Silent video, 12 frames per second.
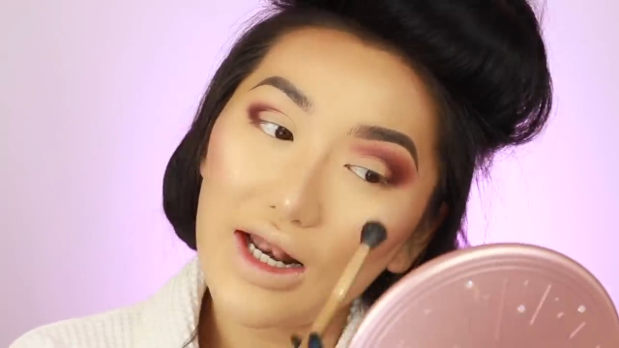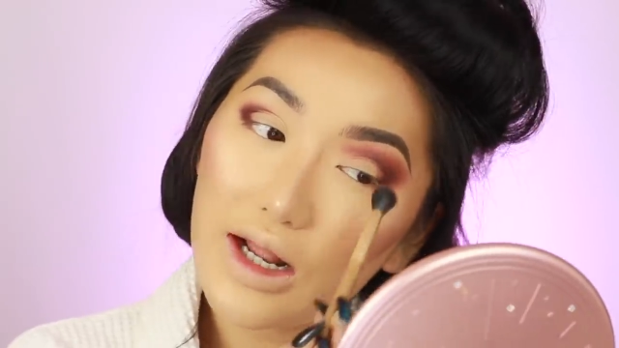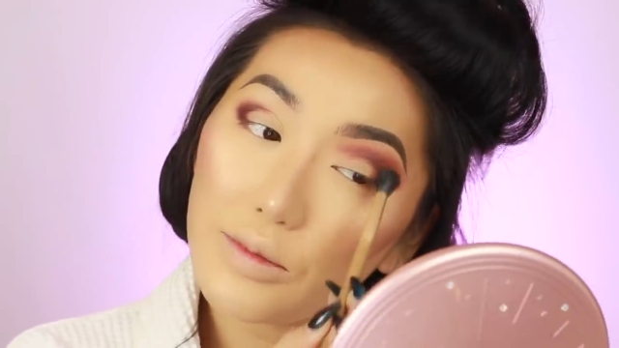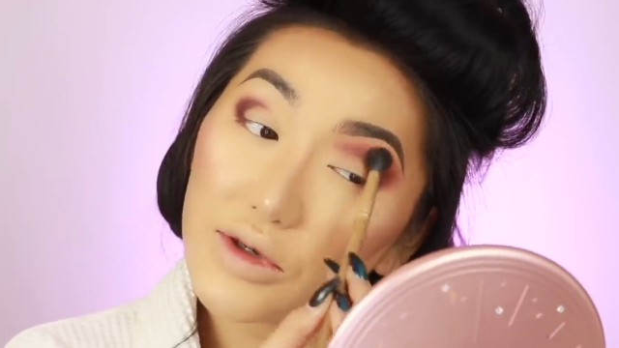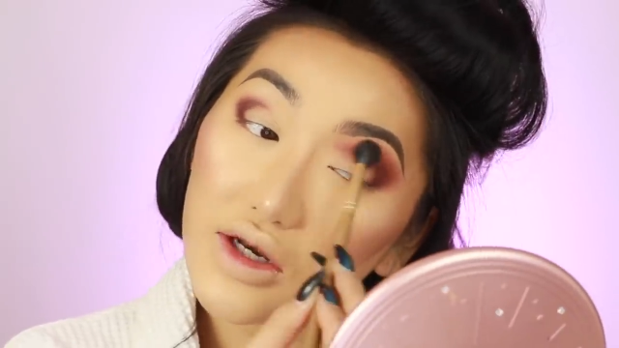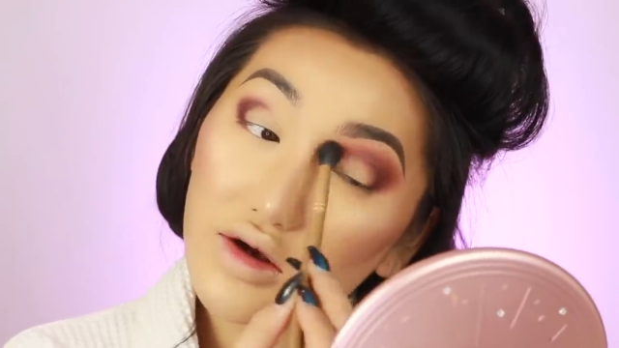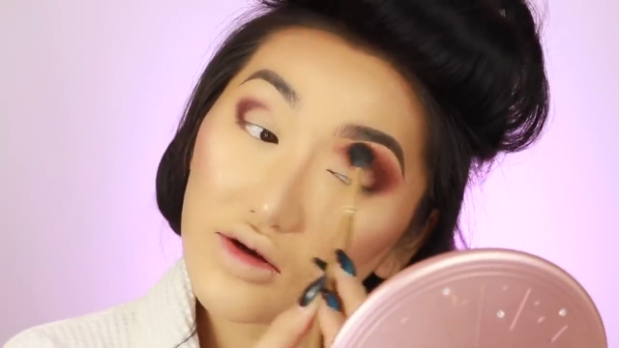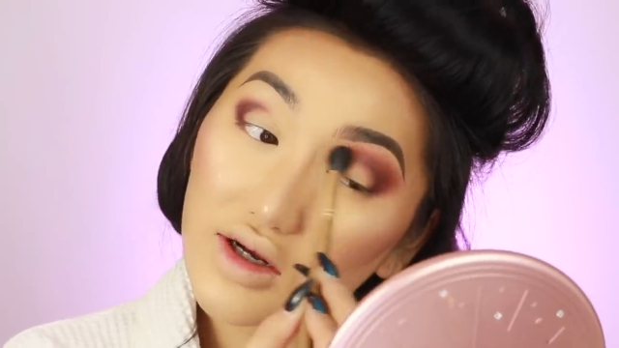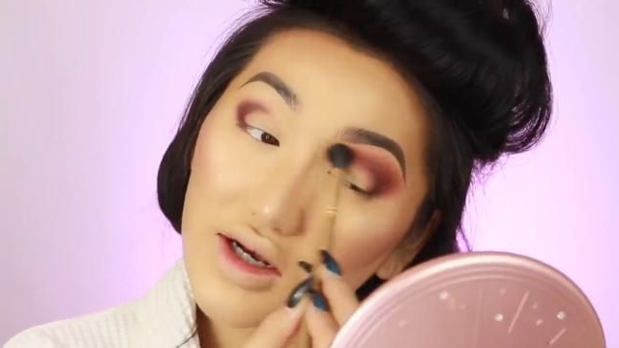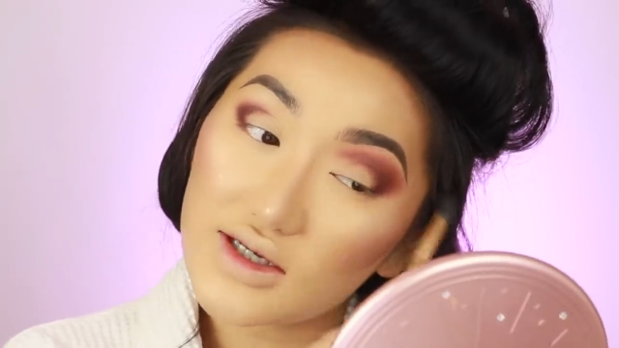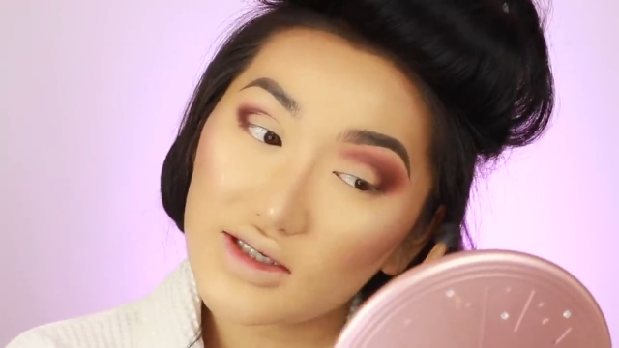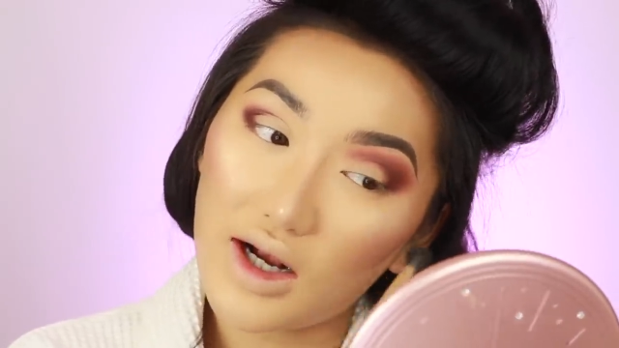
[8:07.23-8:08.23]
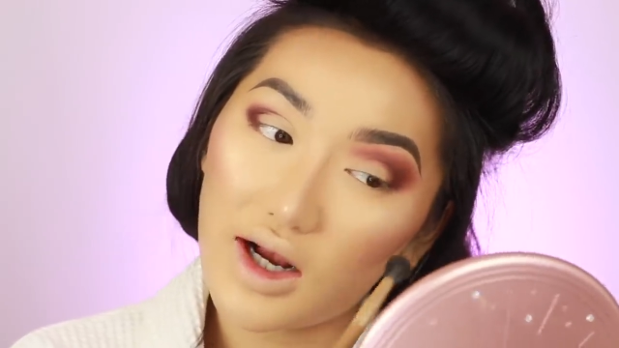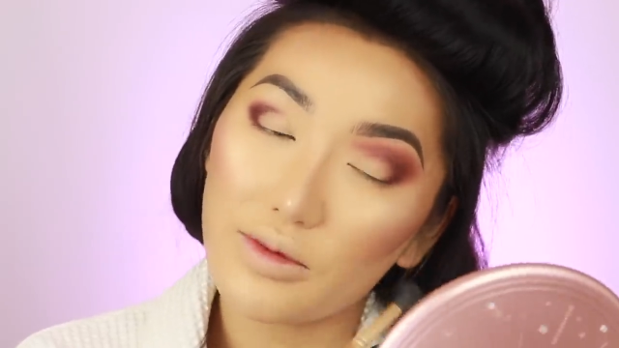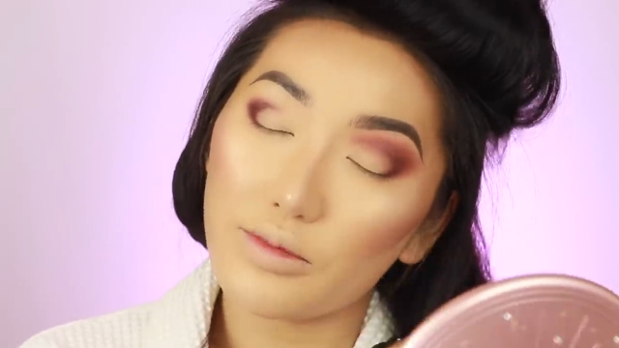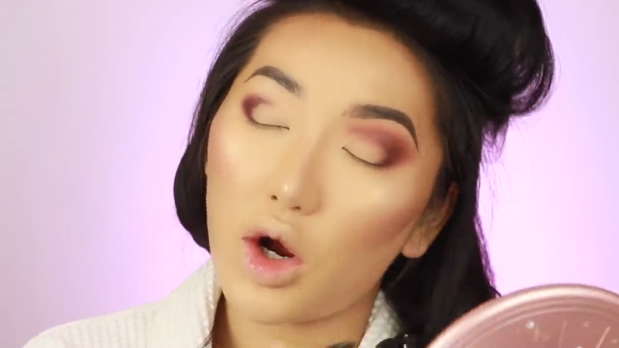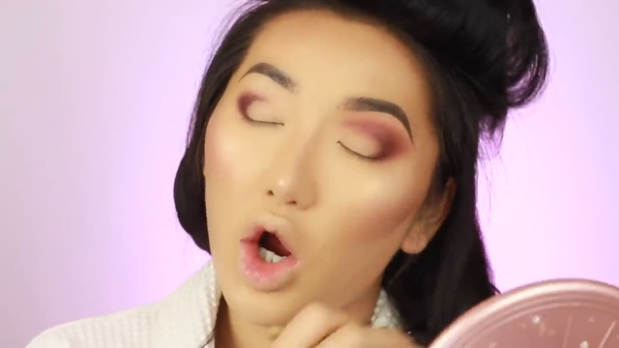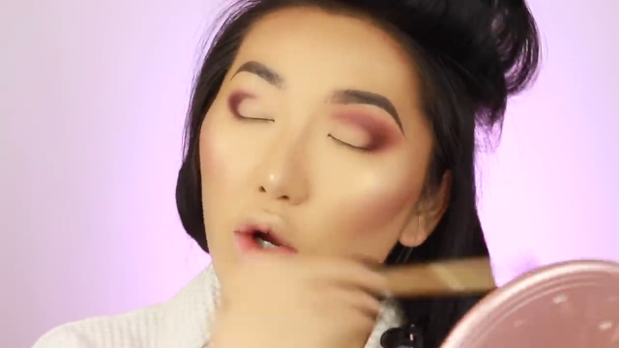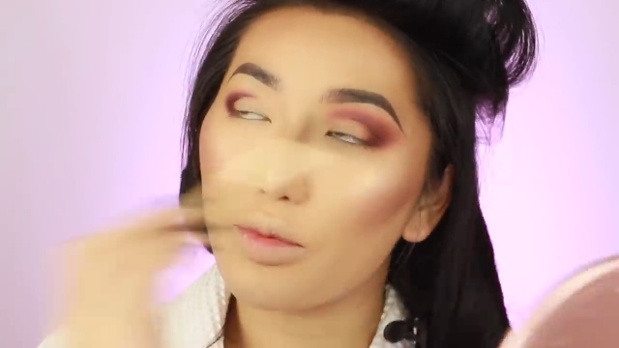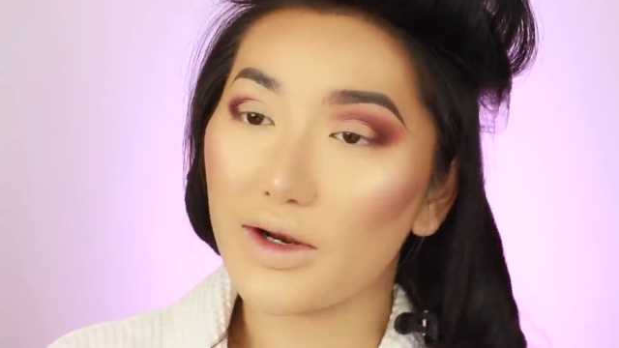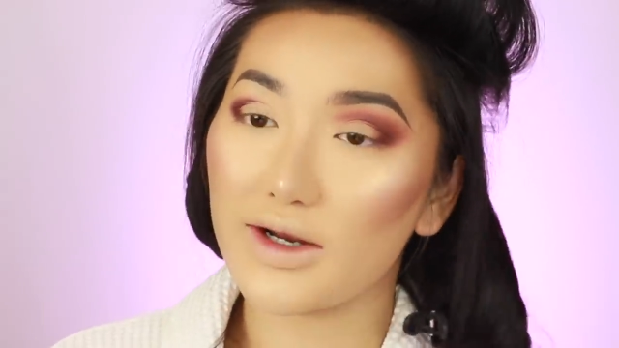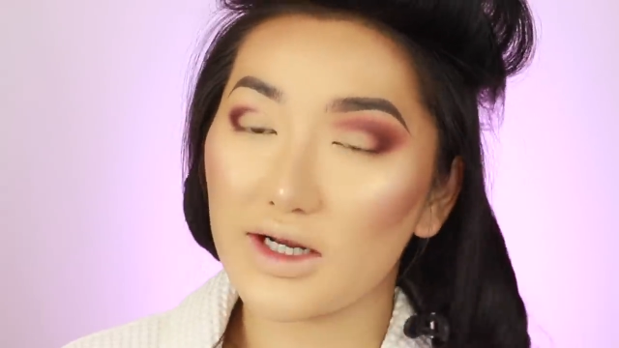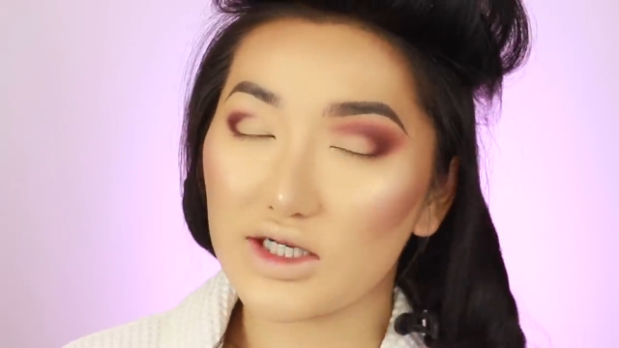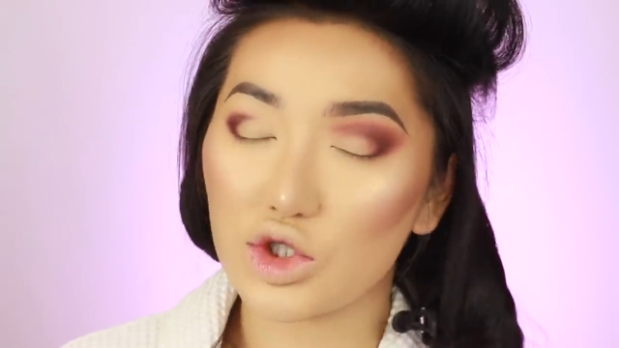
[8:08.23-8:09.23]
Let me know, guys. I'm
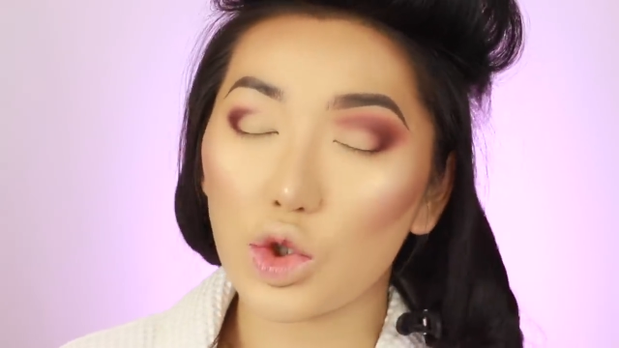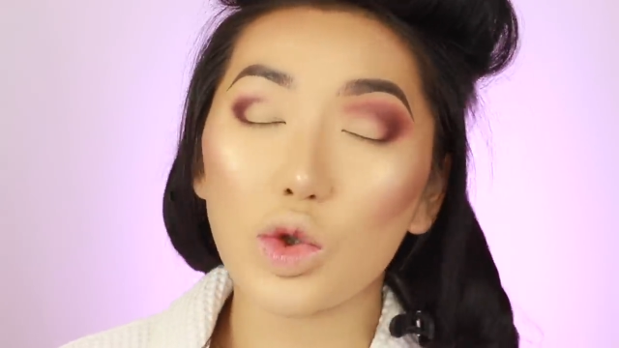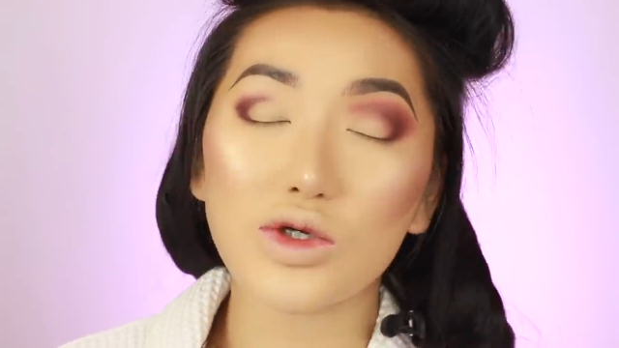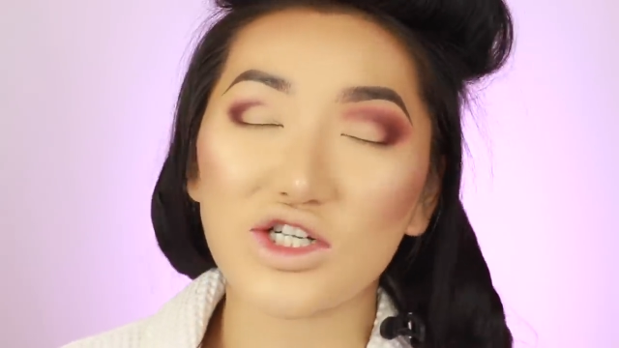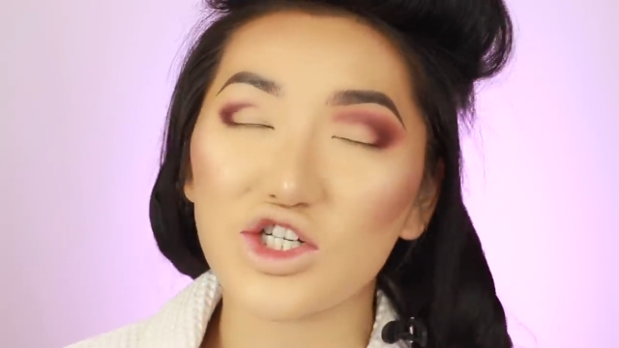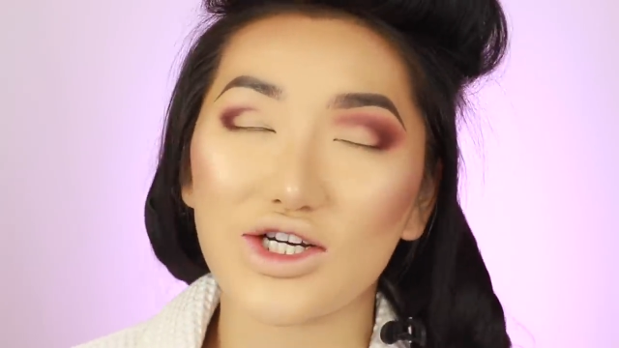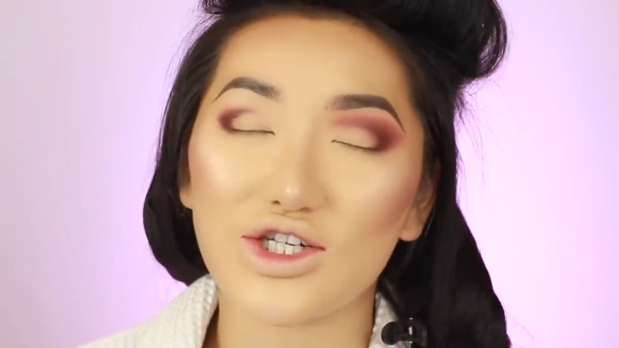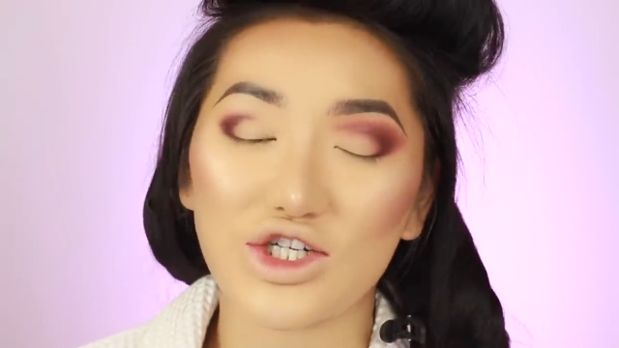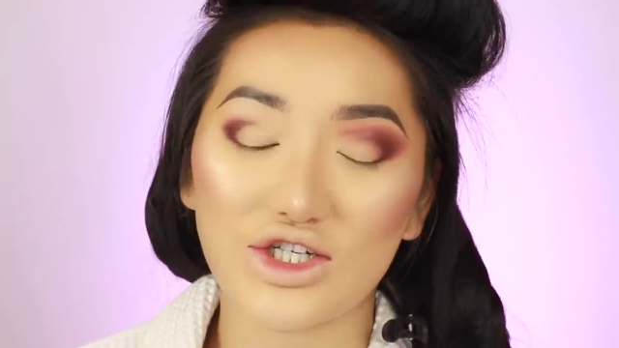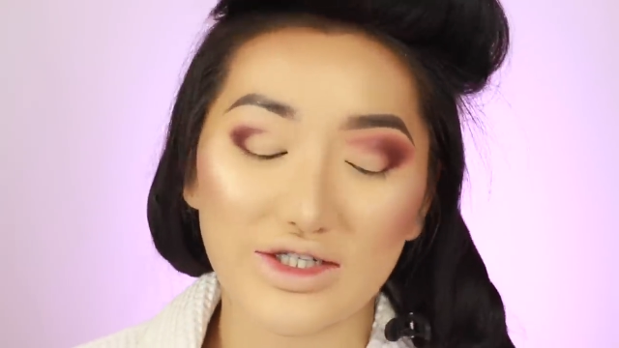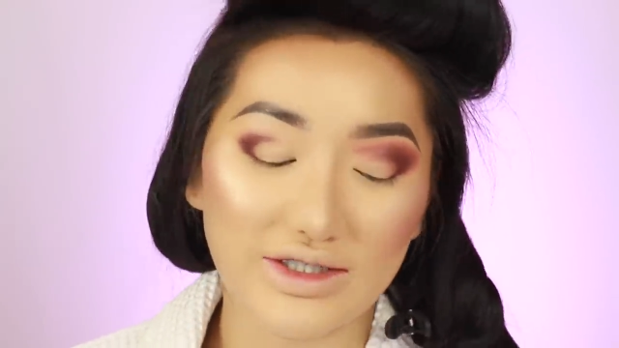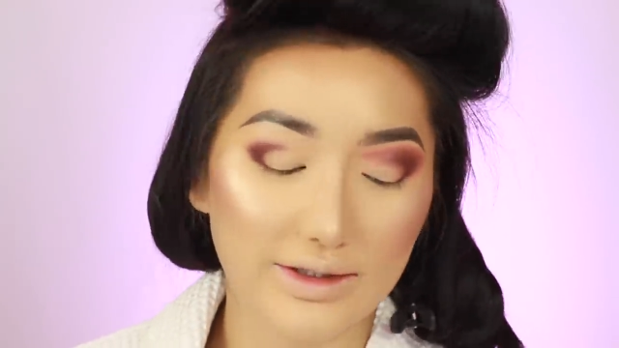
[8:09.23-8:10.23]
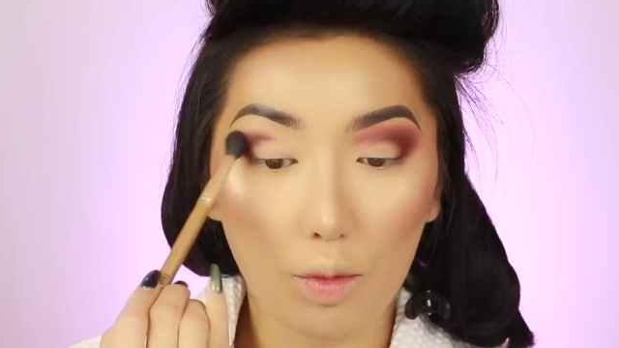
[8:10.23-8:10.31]
open to all suggestions.